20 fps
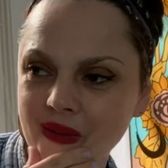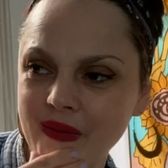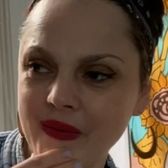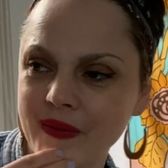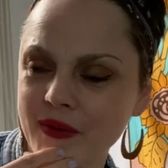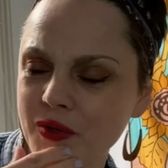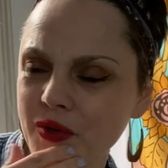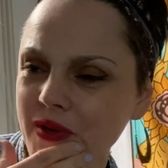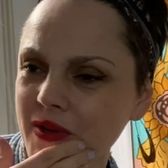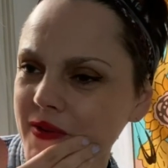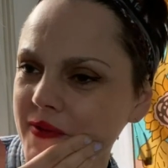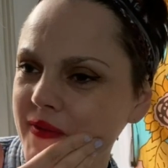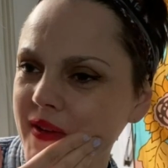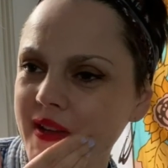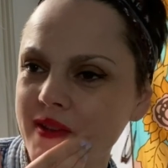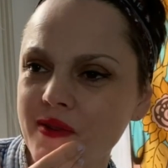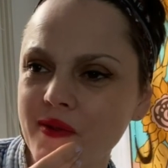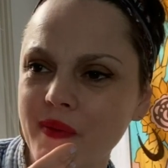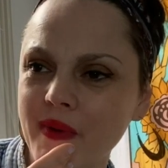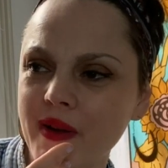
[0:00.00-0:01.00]
I'm trying to
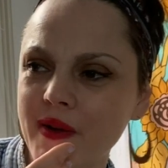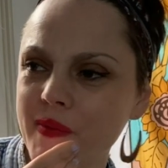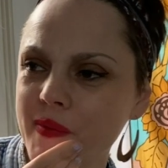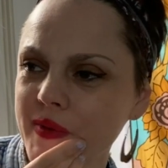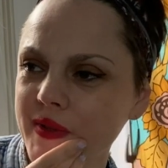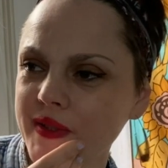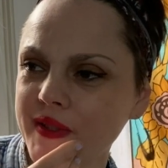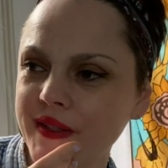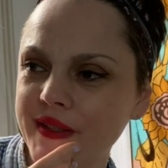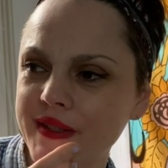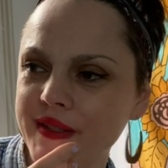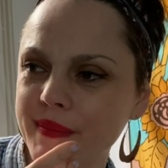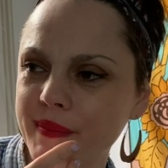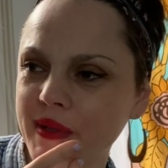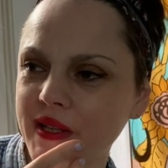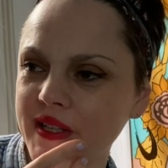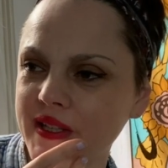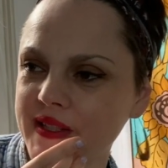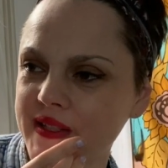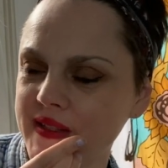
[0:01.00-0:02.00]
find the right words
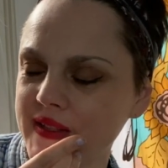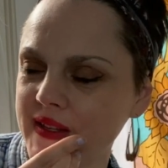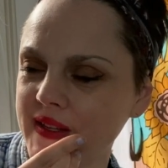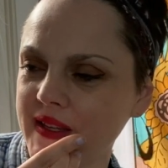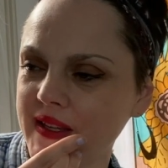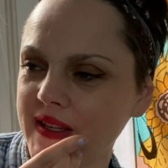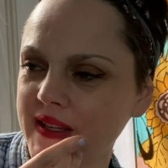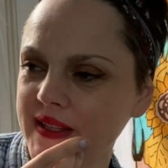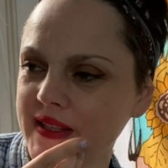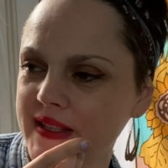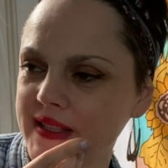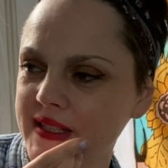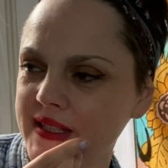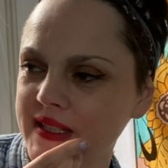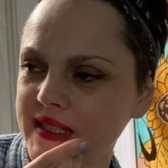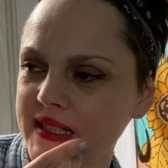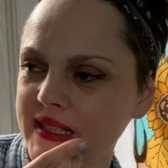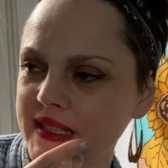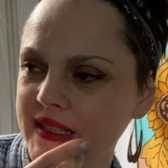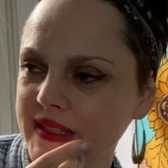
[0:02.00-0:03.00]
because it,
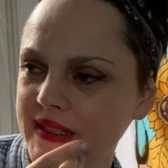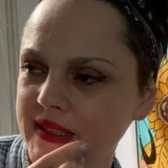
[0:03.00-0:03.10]
it